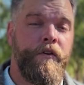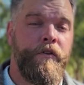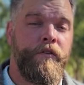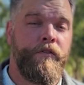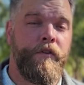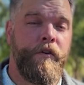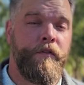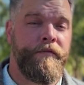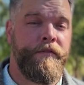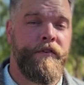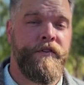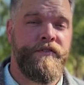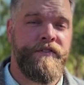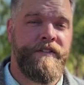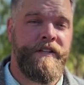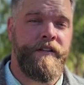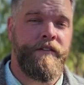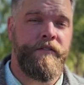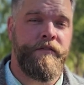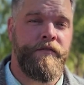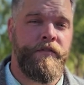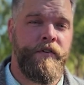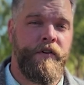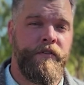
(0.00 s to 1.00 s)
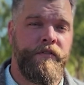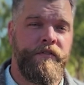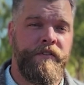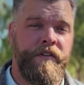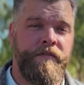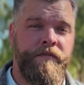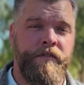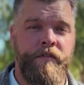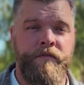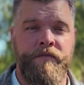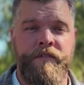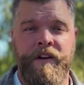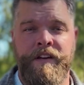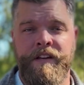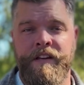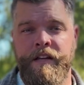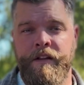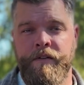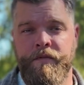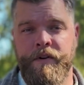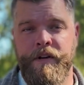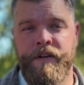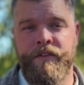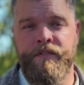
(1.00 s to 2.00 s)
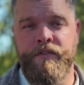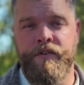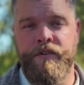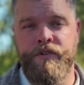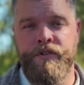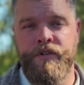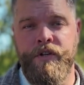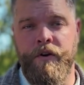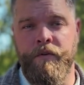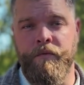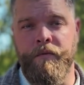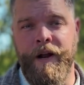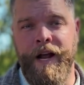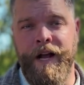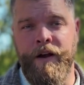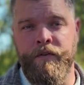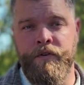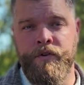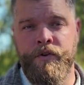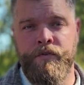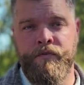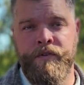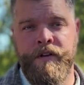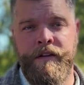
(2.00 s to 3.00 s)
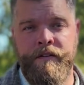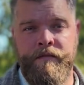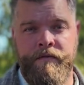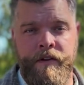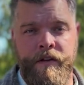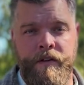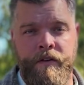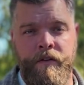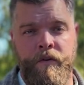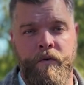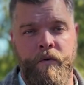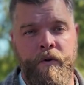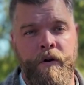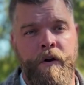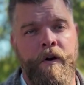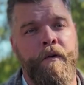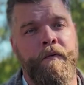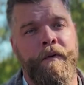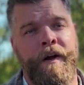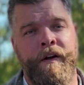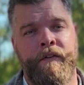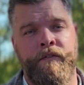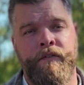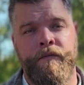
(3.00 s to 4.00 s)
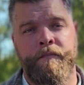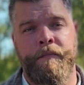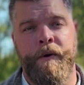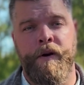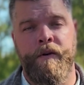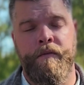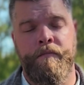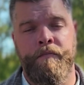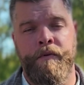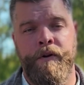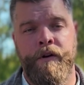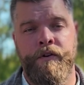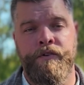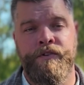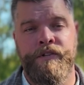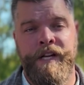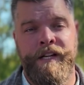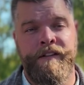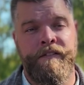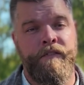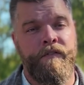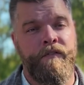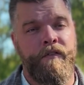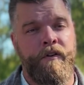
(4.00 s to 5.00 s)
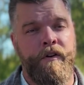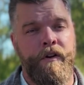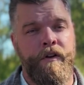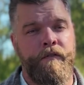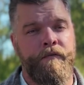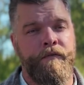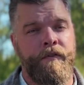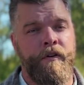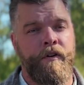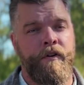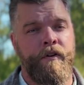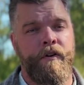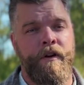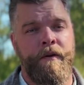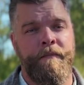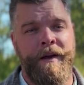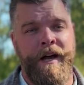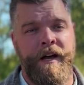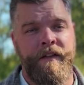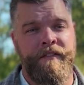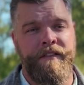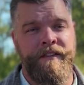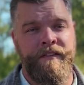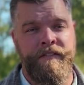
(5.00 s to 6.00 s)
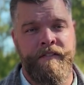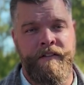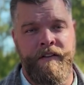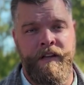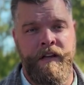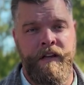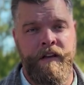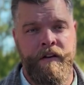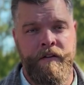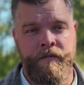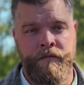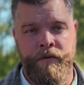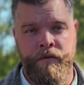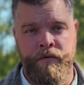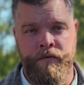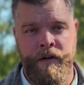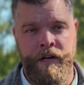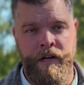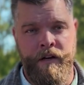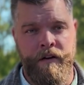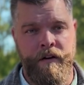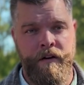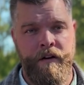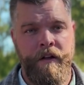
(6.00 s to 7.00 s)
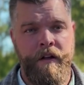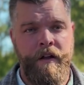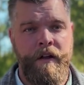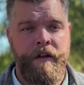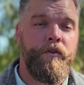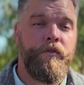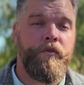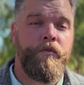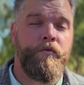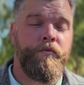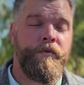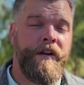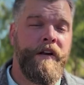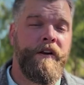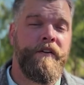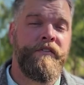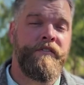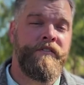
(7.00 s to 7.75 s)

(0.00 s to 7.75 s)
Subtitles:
So first things first, if you've done any research around Greenville or around Spartanburg, chances are you've heard about the city of Greer. Greer